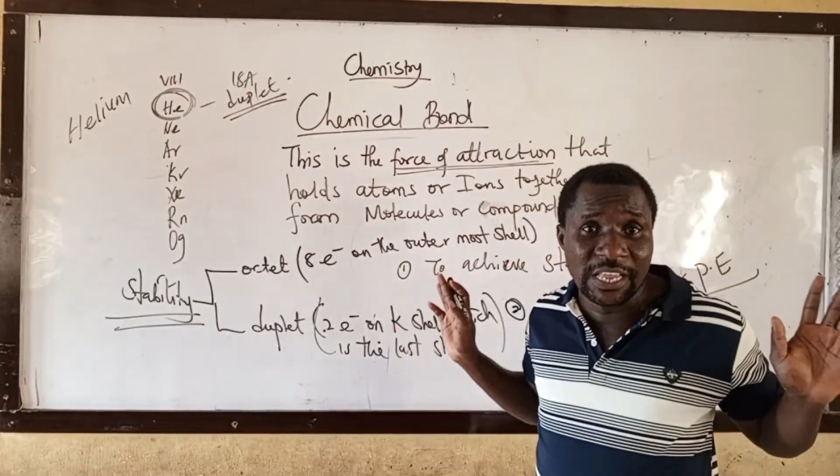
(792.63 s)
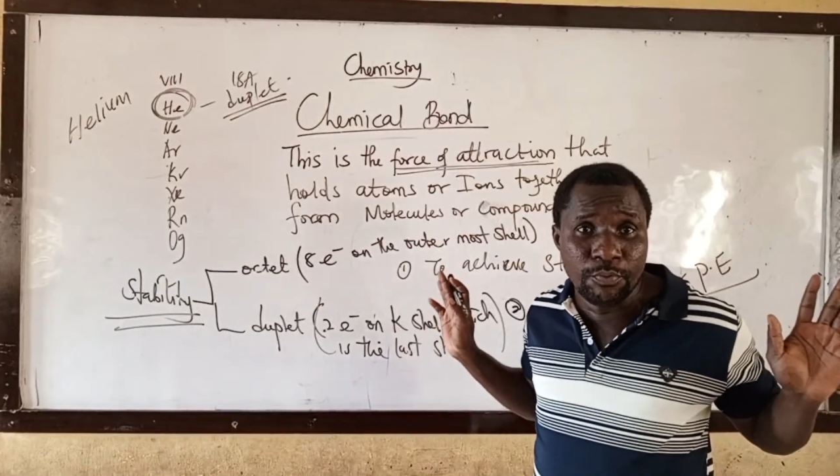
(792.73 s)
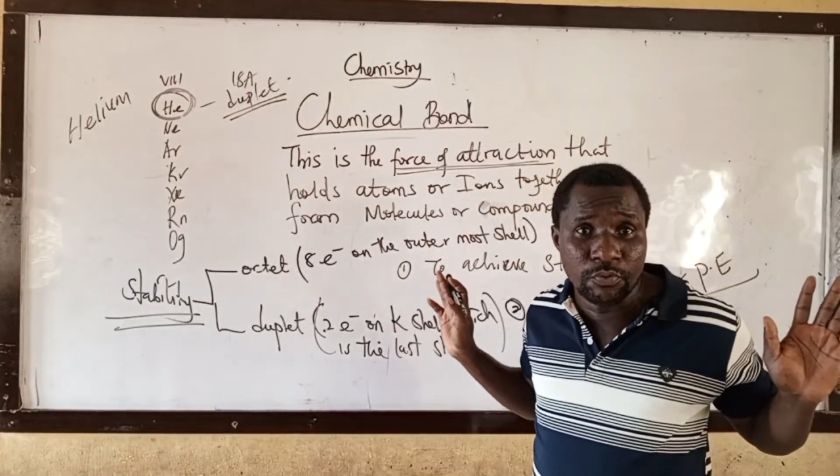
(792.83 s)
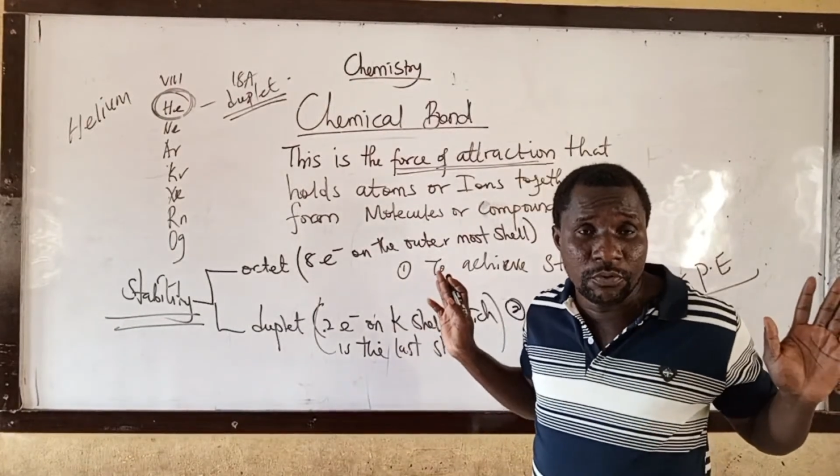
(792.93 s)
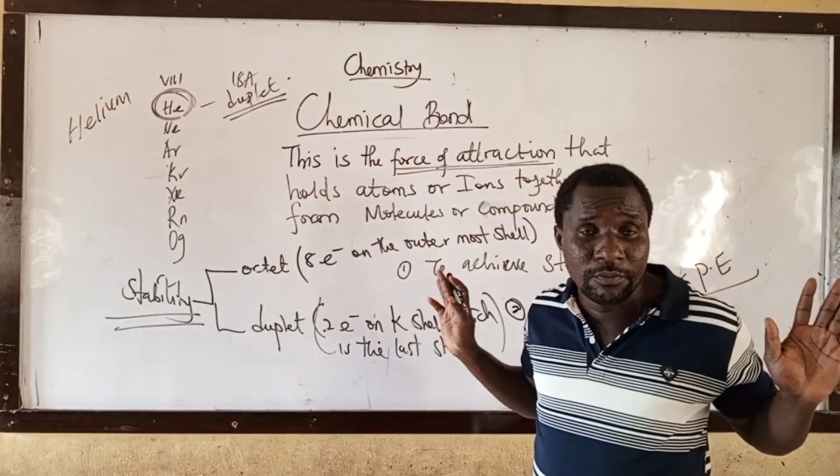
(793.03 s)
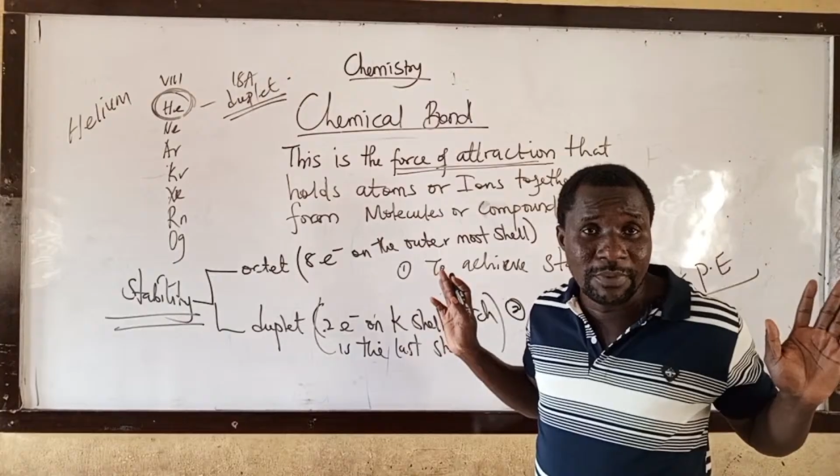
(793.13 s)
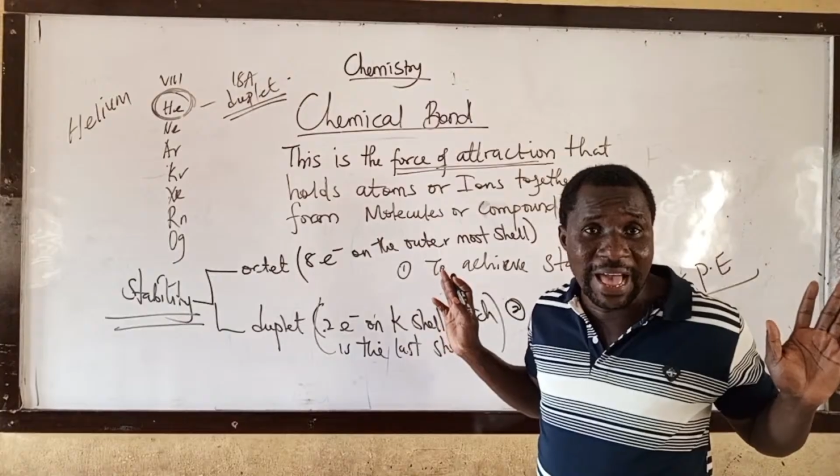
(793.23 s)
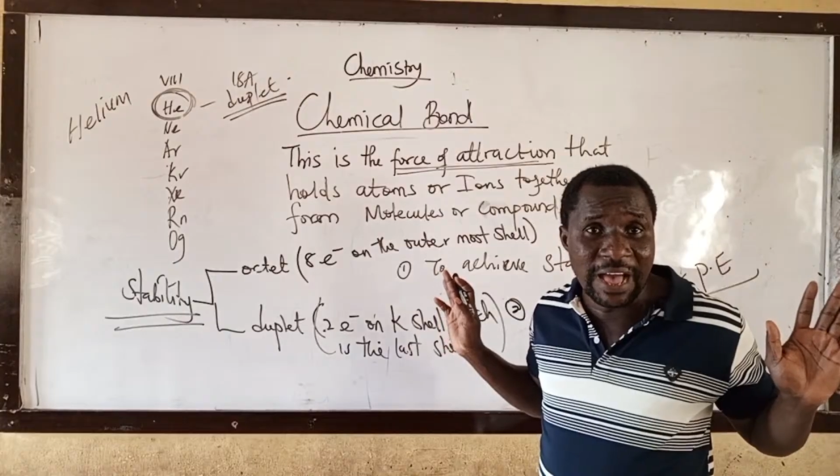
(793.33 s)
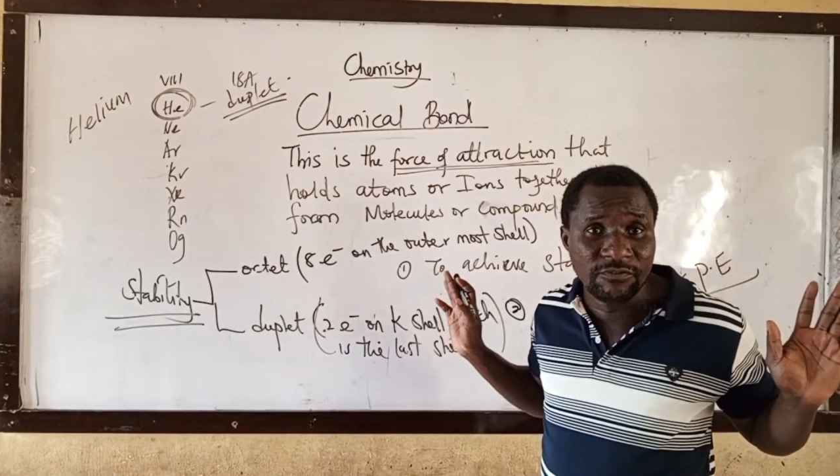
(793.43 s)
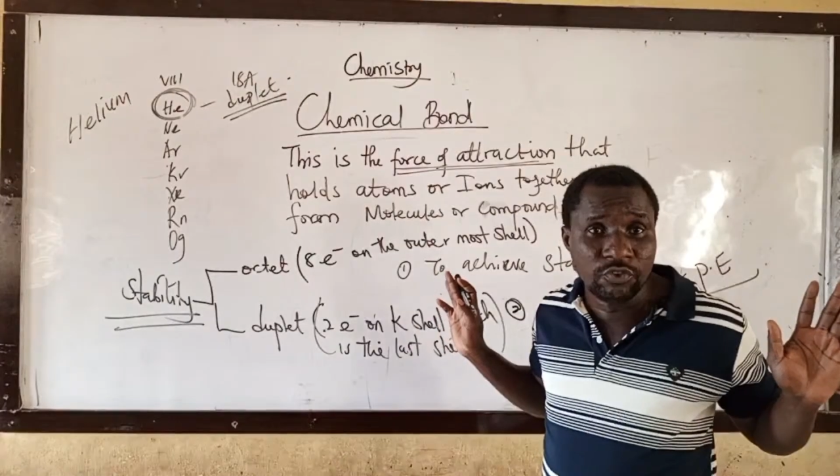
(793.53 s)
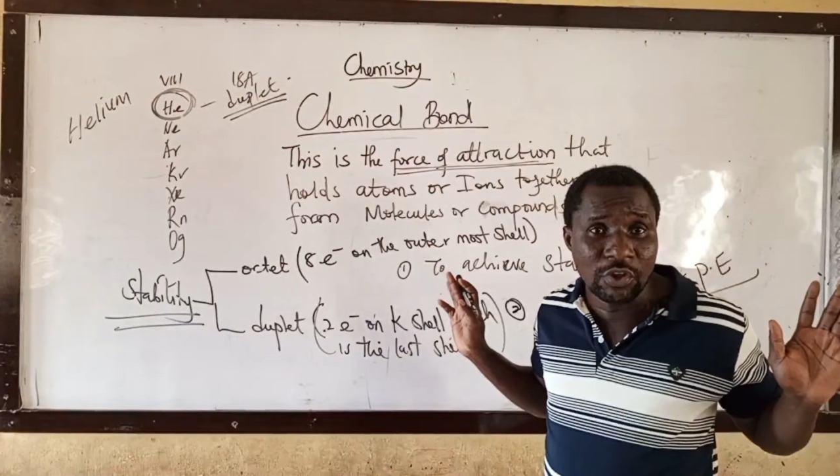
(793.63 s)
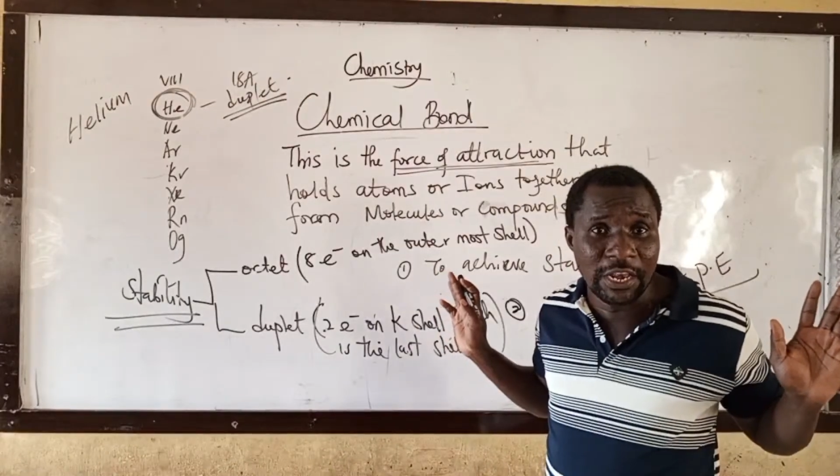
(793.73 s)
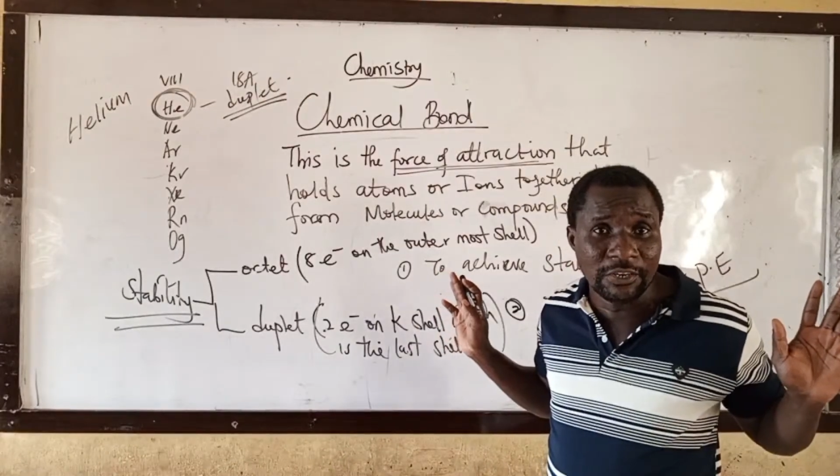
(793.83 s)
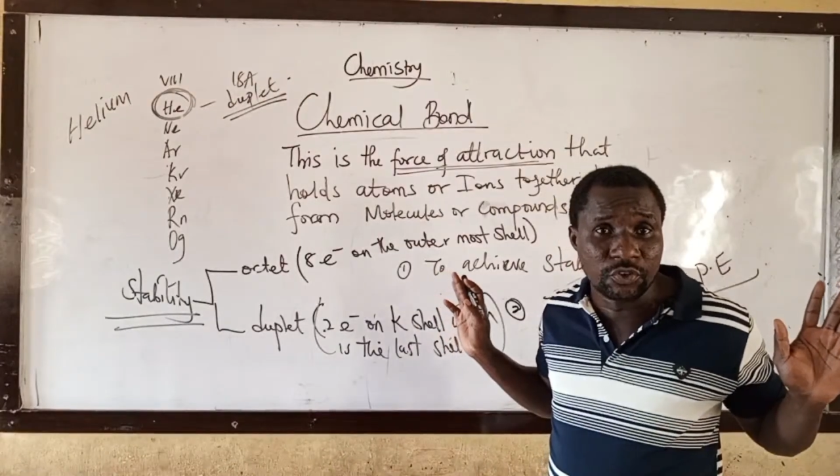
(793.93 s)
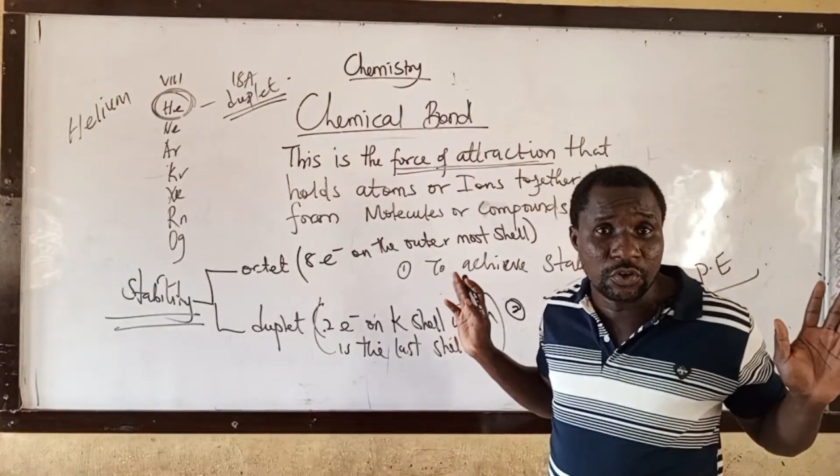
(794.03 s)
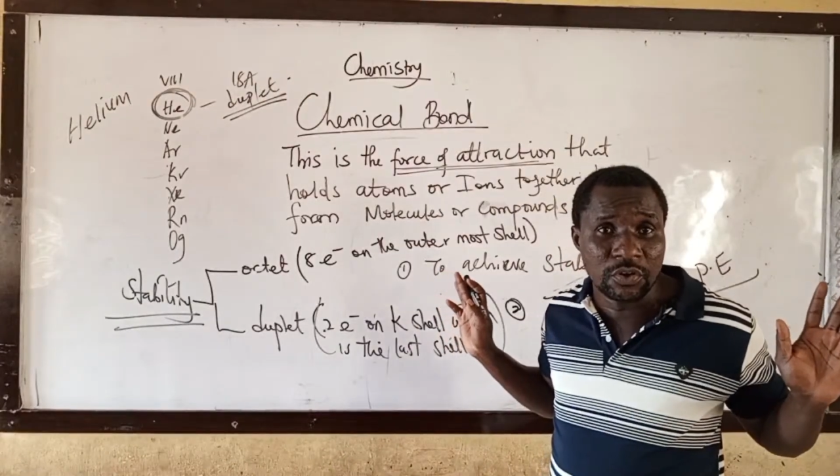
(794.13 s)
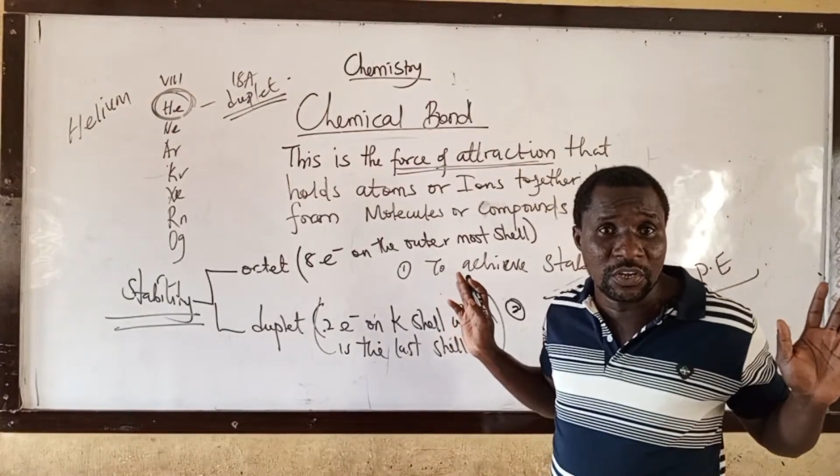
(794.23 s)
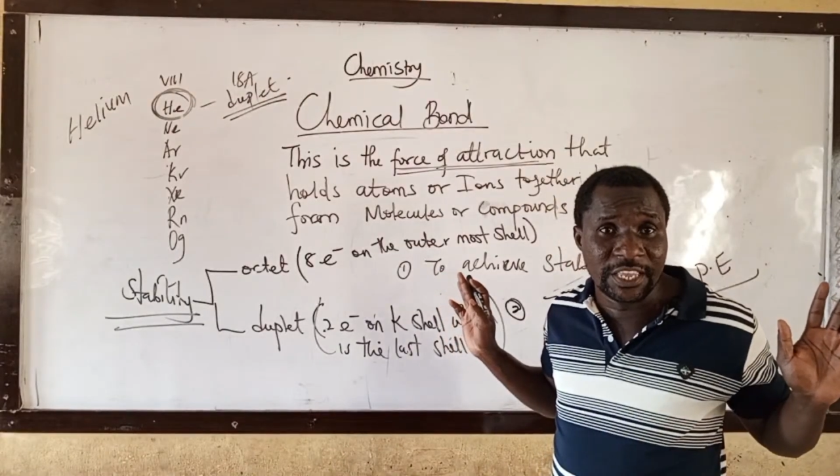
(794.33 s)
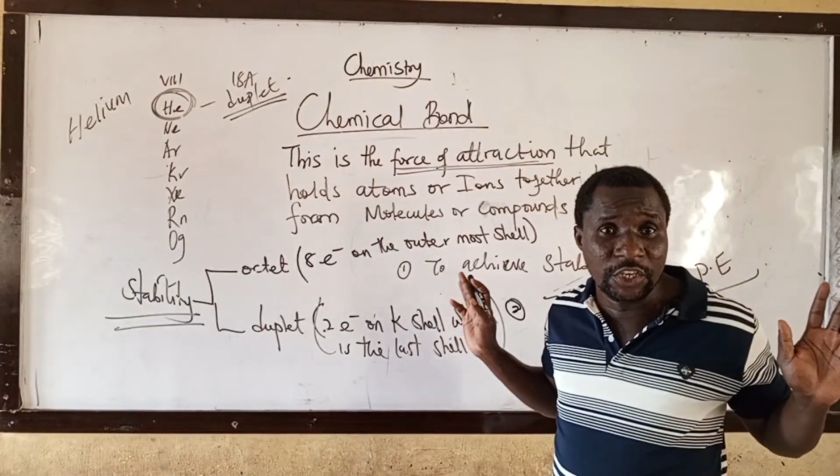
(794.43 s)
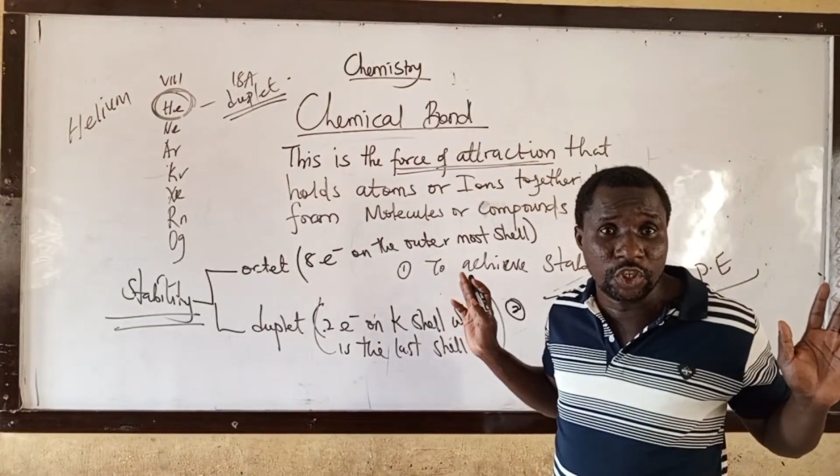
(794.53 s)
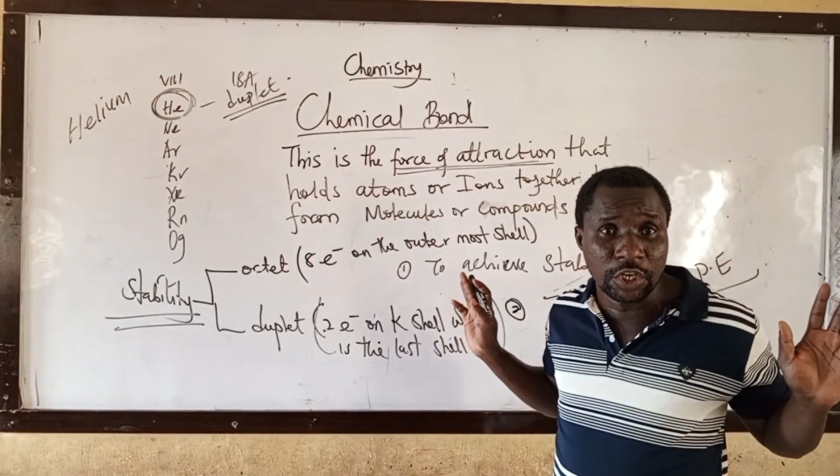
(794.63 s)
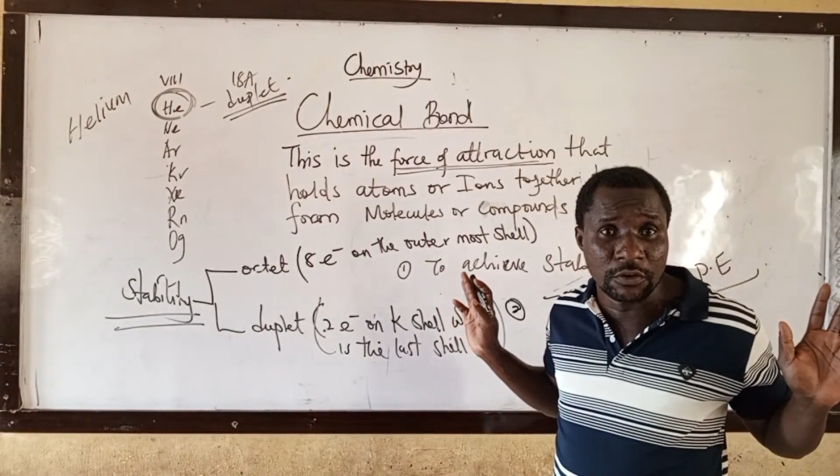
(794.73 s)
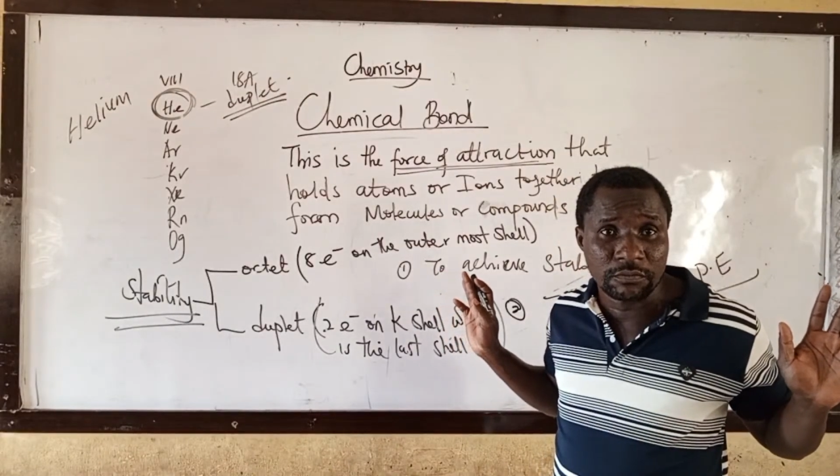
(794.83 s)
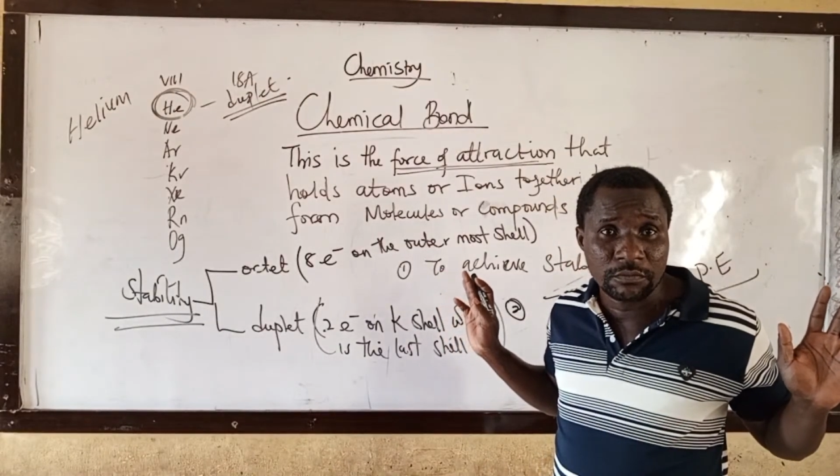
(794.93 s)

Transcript: stable by having 2 electrons on K shell.